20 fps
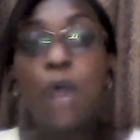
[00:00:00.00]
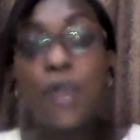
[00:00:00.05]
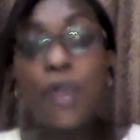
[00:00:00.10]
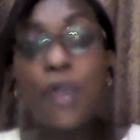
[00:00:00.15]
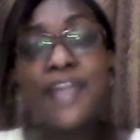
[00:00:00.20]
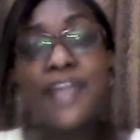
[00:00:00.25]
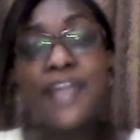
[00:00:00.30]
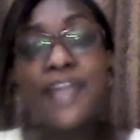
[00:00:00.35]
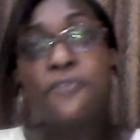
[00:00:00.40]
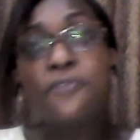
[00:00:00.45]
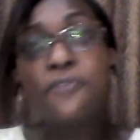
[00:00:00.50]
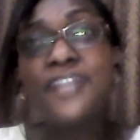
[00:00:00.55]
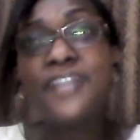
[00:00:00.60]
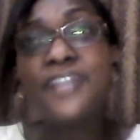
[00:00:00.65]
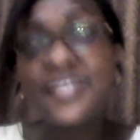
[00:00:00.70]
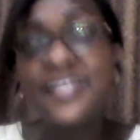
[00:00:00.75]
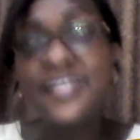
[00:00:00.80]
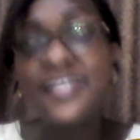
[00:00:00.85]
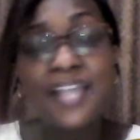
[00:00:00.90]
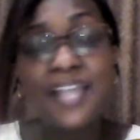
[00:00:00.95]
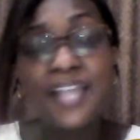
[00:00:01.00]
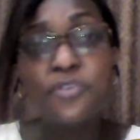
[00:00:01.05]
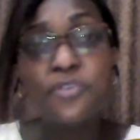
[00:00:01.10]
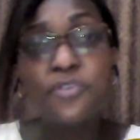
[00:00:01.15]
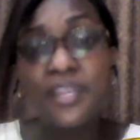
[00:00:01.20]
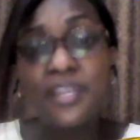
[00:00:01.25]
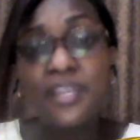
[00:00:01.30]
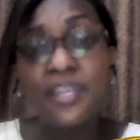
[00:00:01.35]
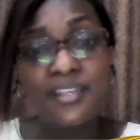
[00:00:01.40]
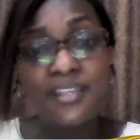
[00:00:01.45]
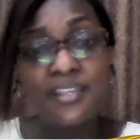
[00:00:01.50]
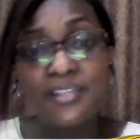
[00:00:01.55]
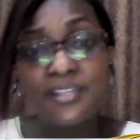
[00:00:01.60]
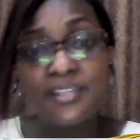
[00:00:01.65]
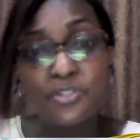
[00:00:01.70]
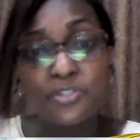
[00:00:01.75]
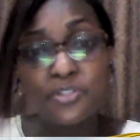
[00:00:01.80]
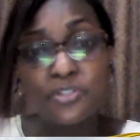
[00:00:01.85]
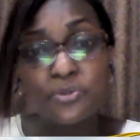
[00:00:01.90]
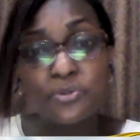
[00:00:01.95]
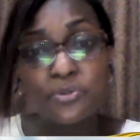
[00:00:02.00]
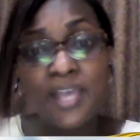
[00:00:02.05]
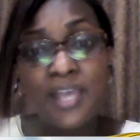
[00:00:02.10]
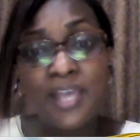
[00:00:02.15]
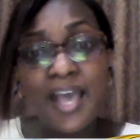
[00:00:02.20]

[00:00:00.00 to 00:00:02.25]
What kind of debts are you getting into?